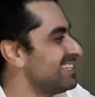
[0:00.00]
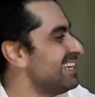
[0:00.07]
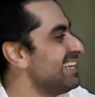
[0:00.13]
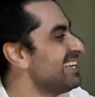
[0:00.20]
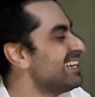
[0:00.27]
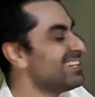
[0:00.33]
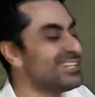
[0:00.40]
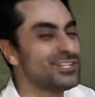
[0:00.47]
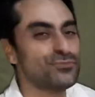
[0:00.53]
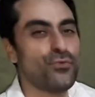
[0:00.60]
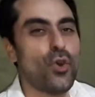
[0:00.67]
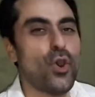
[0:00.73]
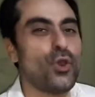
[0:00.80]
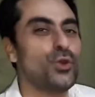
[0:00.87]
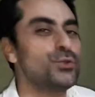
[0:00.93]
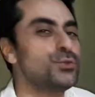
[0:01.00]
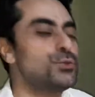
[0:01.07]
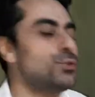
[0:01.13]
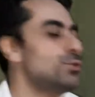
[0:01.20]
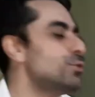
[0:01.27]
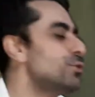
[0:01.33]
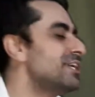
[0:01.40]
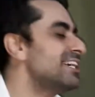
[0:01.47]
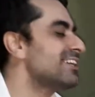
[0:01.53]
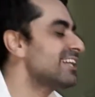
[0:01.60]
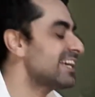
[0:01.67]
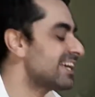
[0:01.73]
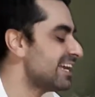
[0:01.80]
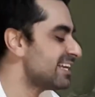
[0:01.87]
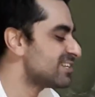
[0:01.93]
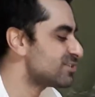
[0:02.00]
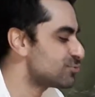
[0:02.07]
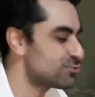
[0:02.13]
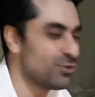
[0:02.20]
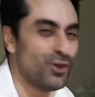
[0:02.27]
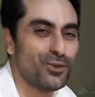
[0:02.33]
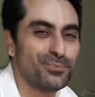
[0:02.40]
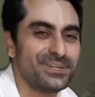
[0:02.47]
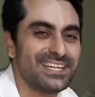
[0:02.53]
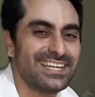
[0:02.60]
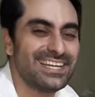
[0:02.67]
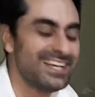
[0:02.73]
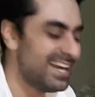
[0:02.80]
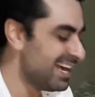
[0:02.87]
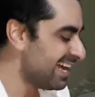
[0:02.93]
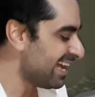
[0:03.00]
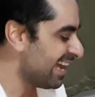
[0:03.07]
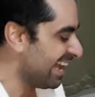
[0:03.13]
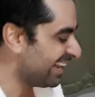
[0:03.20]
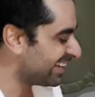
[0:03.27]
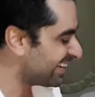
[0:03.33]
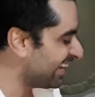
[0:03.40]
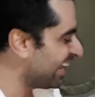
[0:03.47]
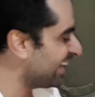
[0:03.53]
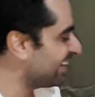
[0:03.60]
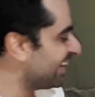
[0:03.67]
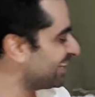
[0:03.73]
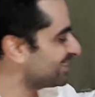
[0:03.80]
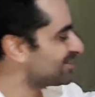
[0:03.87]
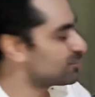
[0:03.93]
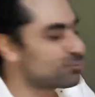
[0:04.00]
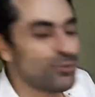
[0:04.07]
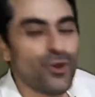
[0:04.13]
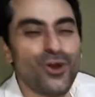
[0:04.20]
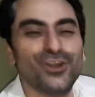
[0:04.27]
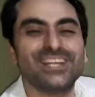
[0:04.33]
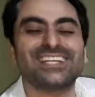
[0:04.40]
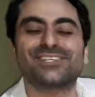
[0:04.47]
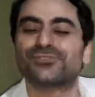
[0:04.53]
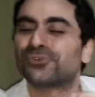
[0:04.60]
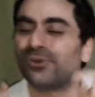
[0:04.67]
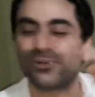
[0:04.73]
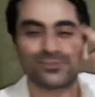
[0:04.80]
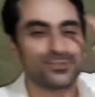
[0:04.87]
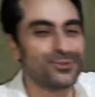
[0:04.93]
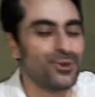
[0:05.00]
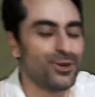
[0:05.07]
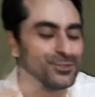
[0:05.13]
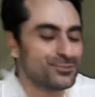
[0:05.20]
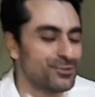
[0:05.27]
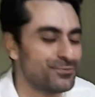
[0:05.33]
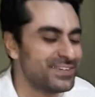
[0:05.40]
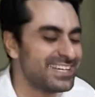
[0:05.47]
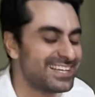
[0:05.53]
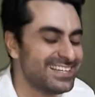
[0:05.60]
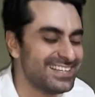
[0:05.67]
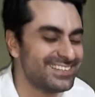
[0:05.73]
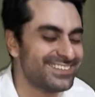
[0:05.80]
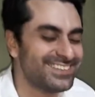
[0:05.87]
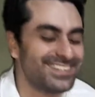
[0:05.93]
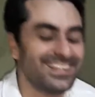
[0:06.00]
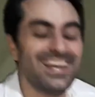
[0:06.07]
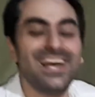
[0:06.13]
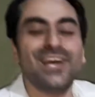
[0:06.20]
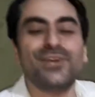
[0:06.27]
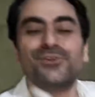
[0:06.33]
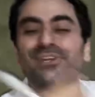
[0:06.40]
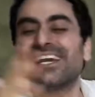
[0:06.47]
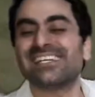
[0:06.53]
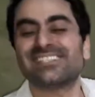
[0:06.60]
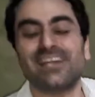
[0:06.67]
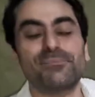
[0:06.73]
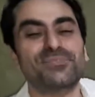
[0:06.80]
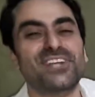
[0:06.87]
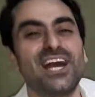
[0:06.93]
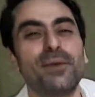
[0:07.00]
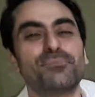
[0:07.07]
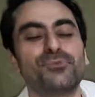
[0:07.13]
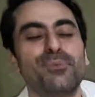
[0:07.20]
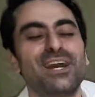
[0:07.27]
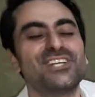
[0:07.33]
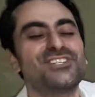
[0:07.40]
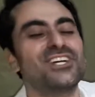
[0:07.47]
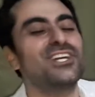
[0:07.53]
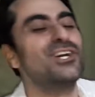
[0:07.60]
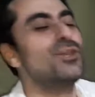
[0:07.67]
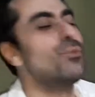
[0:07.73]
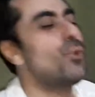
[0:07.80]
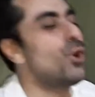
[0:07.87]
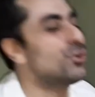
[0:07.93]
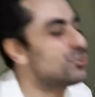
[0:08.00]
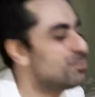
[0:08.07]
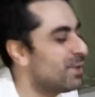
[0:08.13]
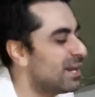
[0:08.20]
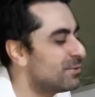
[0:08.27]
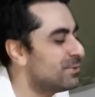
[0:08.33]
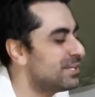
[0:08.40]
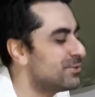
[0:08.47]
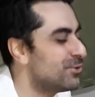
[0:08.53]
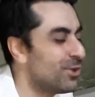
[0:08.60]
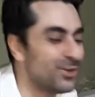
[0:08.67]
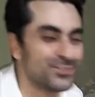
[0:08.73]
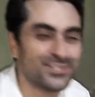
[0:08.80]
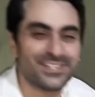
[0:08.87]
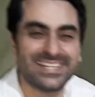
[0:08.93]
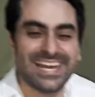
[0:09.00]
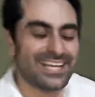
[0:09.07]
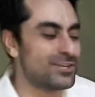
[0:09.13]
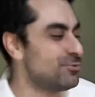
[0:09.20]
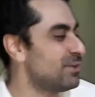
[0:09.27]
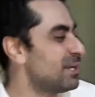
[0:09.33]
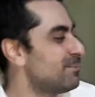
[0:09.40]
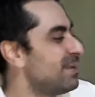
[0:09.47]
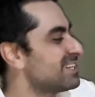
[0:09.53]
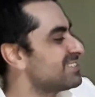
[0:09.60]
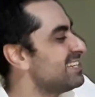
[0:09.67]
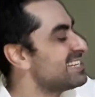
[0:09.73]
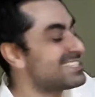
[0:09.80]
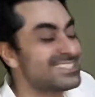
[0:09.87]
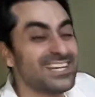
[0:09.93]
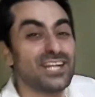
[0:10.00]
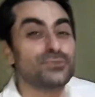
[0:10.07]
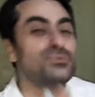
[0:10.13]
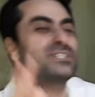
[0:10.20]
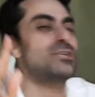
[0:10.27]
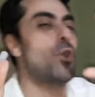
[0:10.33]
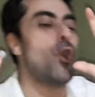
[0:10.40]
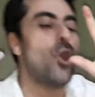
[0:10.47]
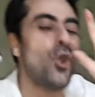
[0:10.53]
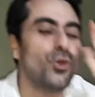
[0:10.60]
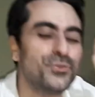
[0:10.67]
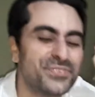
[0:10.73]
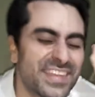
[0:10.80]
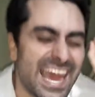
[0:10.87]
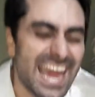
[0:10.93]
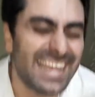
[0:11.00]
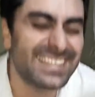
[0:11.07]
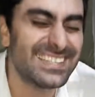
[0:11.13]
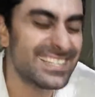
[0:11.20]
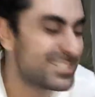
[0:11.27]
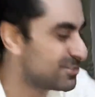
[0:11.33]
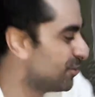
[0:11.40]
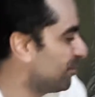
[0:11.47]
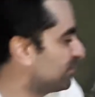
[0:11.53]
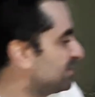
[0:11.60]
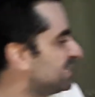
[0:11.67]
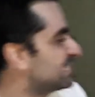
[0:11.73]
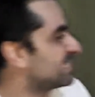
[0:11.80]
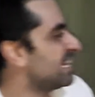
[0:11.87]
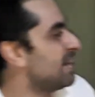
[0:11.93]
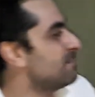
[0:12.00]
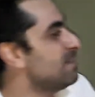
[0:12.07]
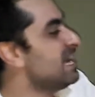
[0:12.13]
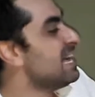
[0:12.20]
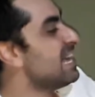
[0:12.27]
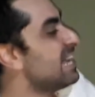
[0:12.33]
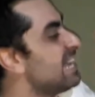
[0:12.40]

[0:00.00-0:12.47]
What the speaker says: England won 2-0 against Germany. Harry Kane and Sterling scored the goals of England. You can subscribe to my channel, watch my videos. Thank you very much. Let's start with the old tactics of this game.